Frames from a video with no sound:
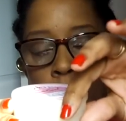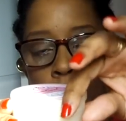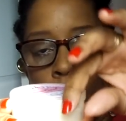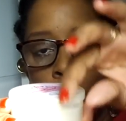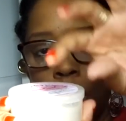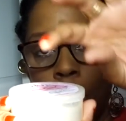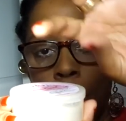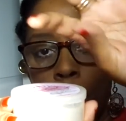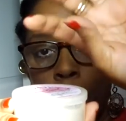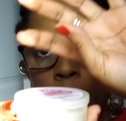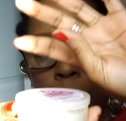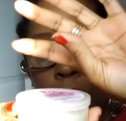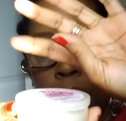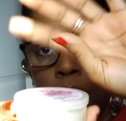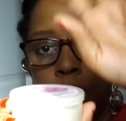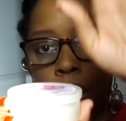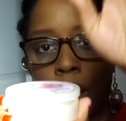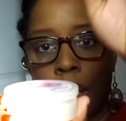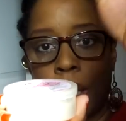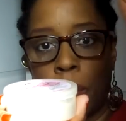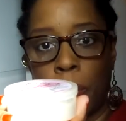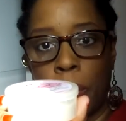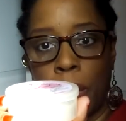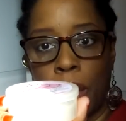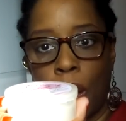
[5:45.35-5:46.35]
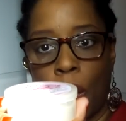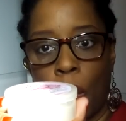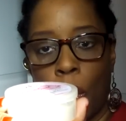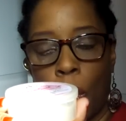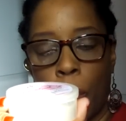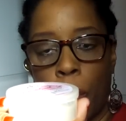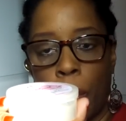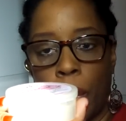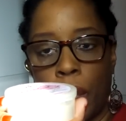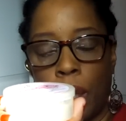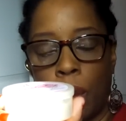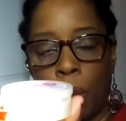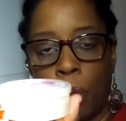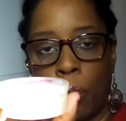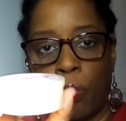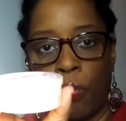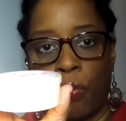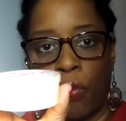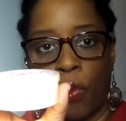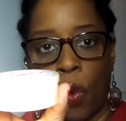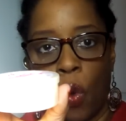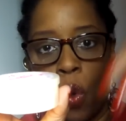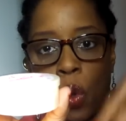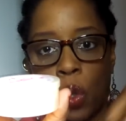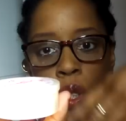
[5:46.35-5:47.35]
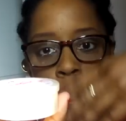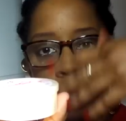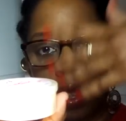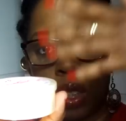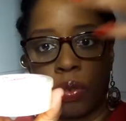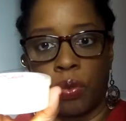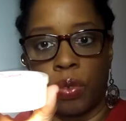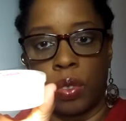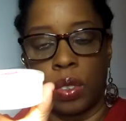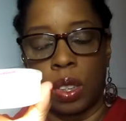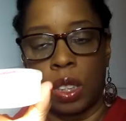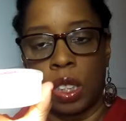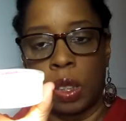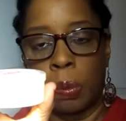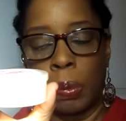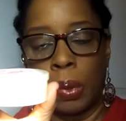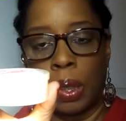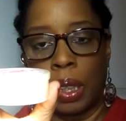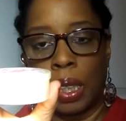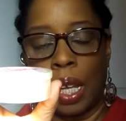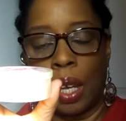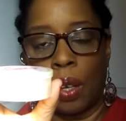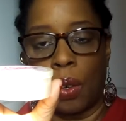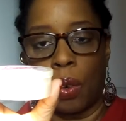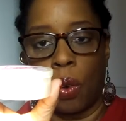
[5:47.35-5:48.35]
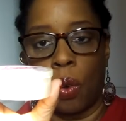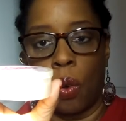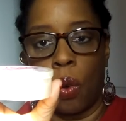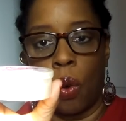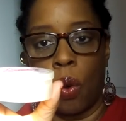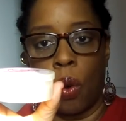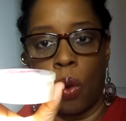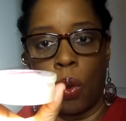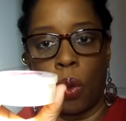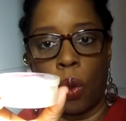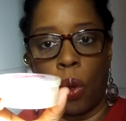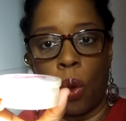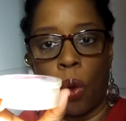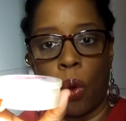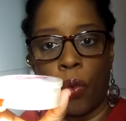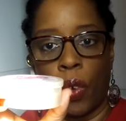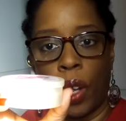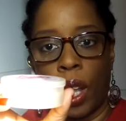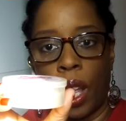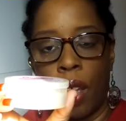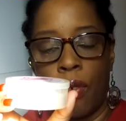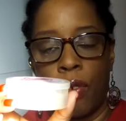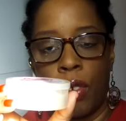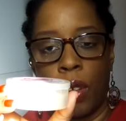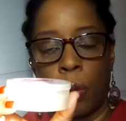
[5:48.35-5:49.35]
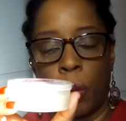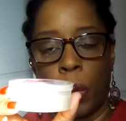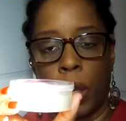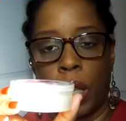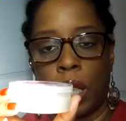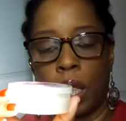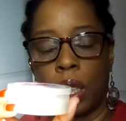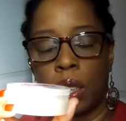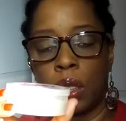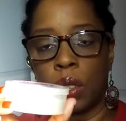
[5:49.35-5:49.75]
up and it'll be open for all the stuff to just spill out all over everywhere.